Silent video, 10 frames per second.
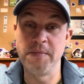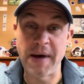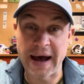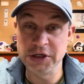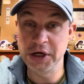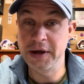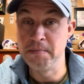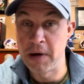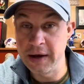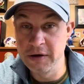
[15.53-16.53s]
magic and
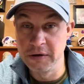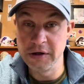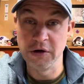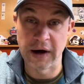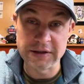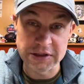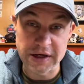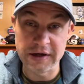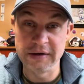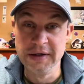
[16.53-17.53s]
Michael and
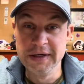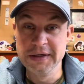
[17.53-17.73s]
Gretzky and,